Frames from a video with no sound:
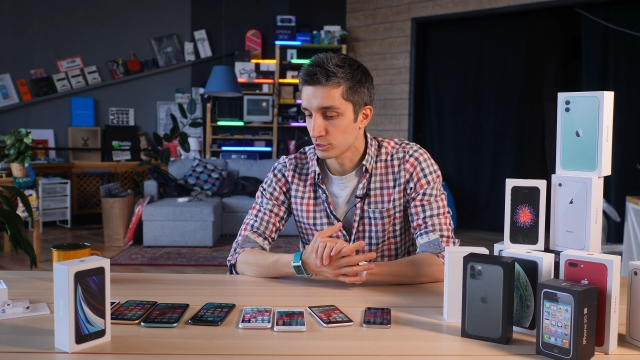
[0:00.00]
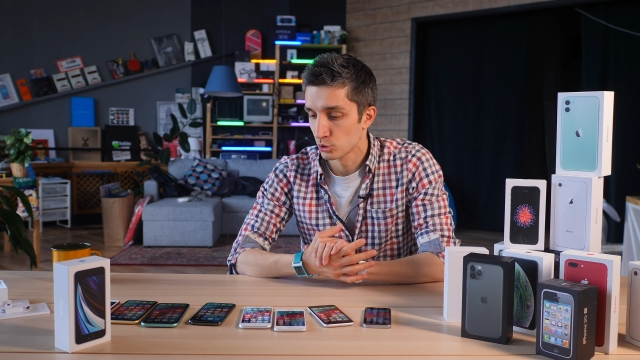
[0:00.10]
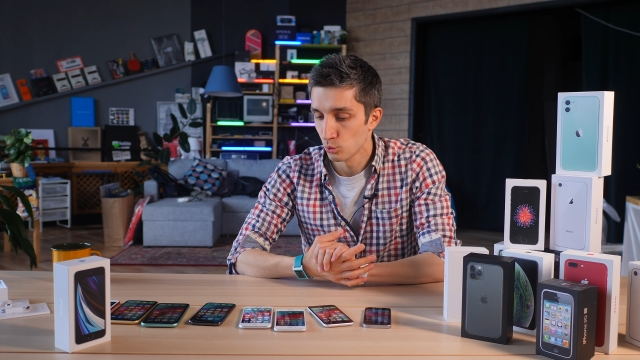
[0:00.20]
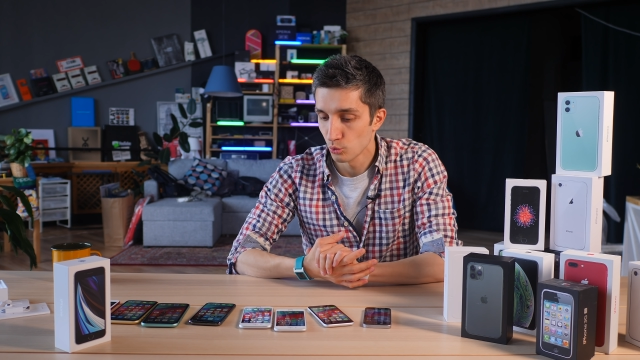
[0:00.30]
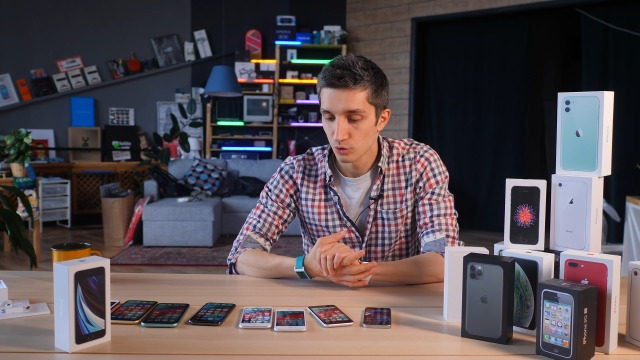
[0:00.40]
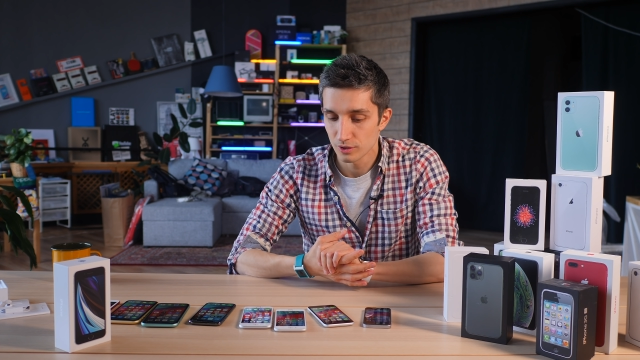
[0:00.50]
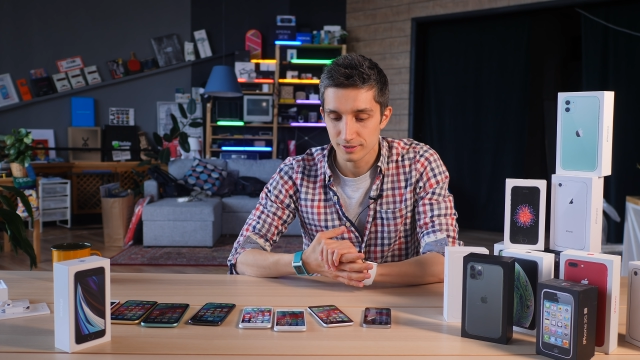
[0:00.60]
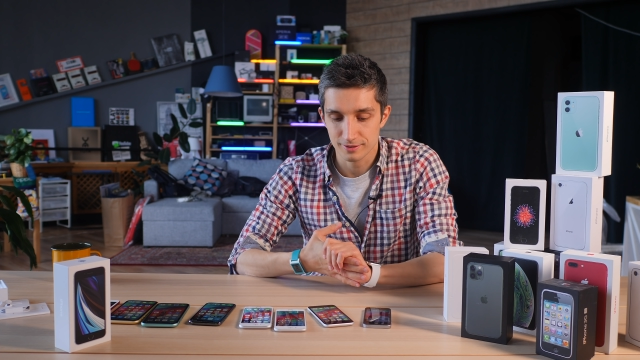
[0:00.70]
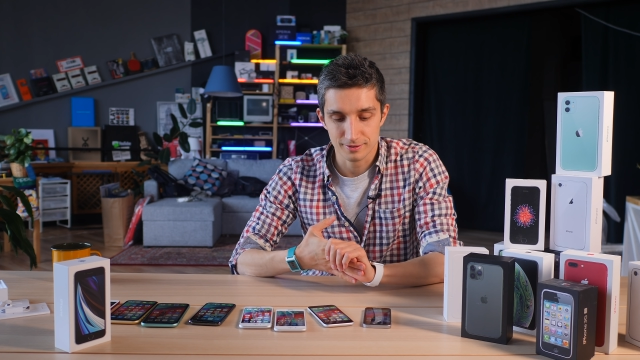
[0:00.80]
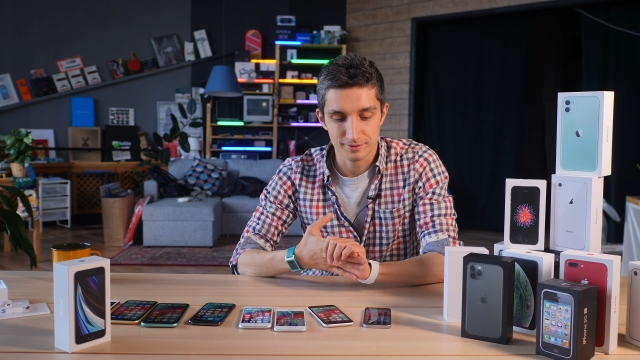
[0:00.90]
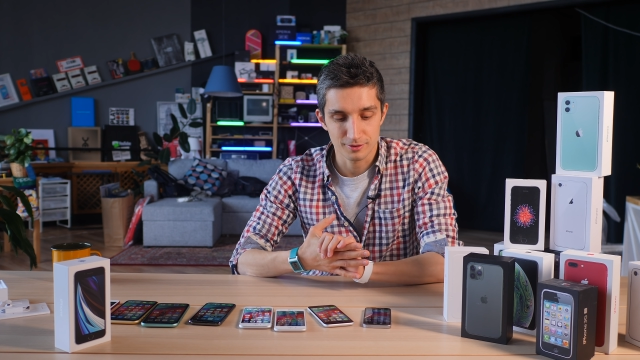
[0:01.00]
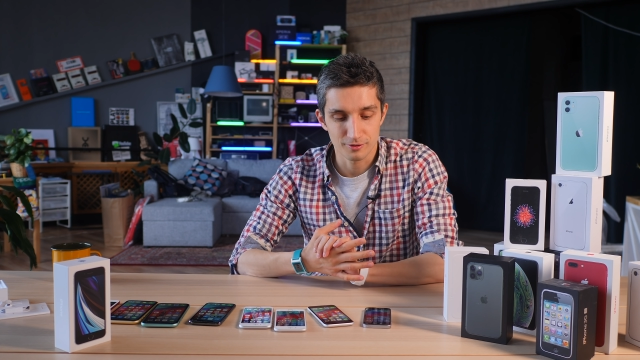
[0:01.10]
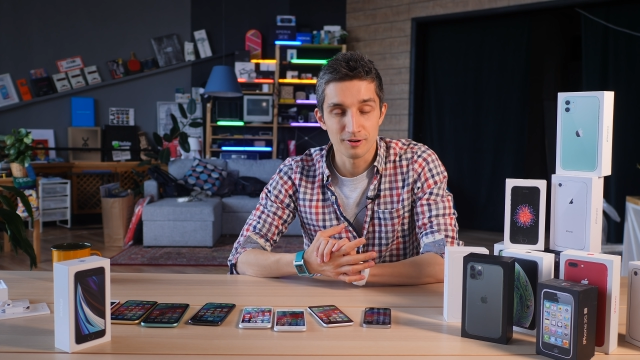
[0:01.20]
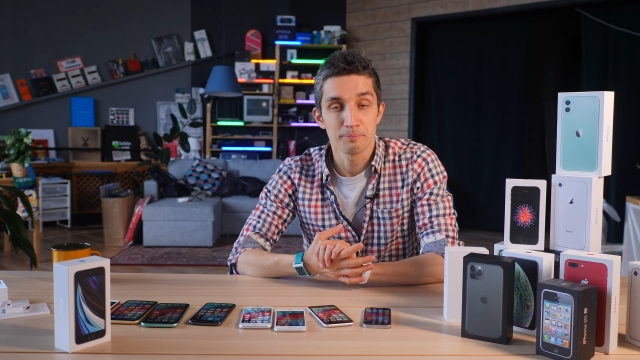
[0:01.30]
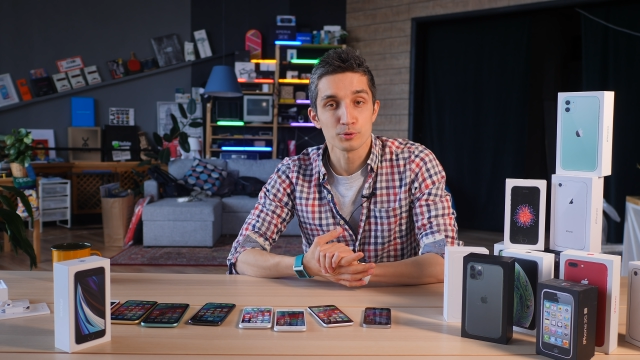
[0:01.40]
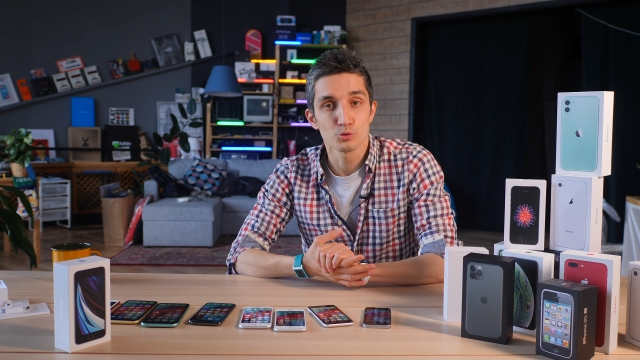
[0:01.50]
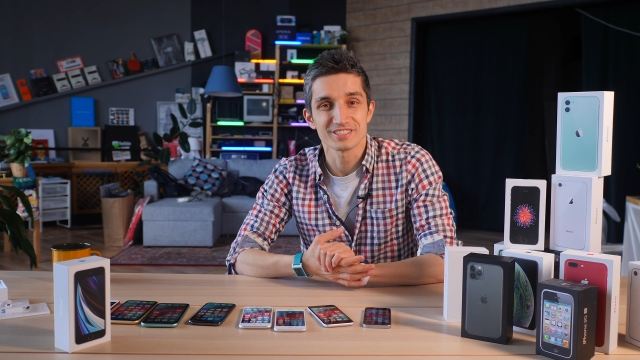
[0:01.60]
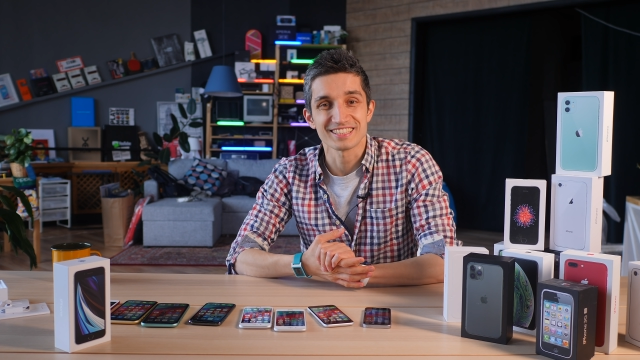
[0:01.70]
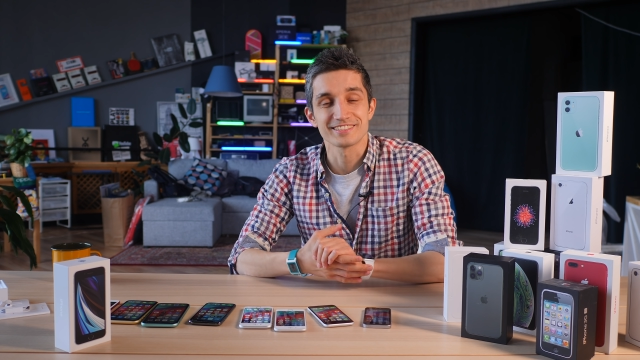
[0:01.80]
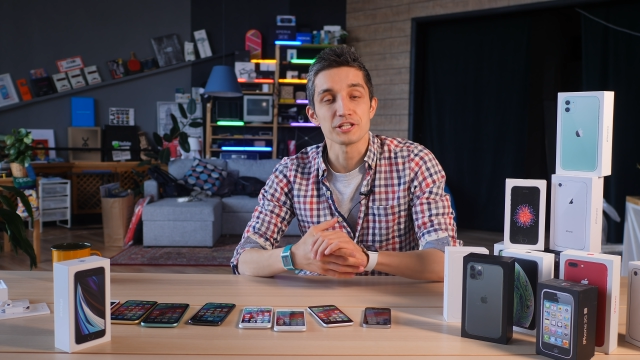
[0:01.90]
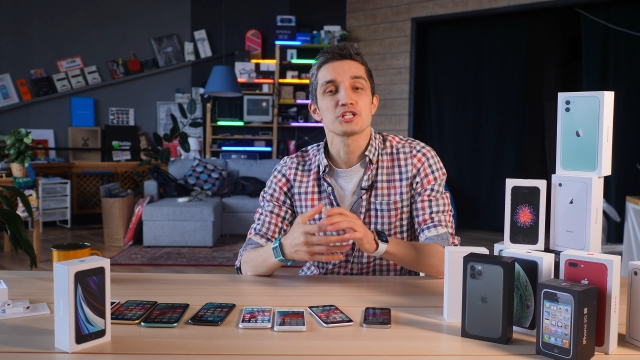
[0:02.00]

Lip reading: but the question is,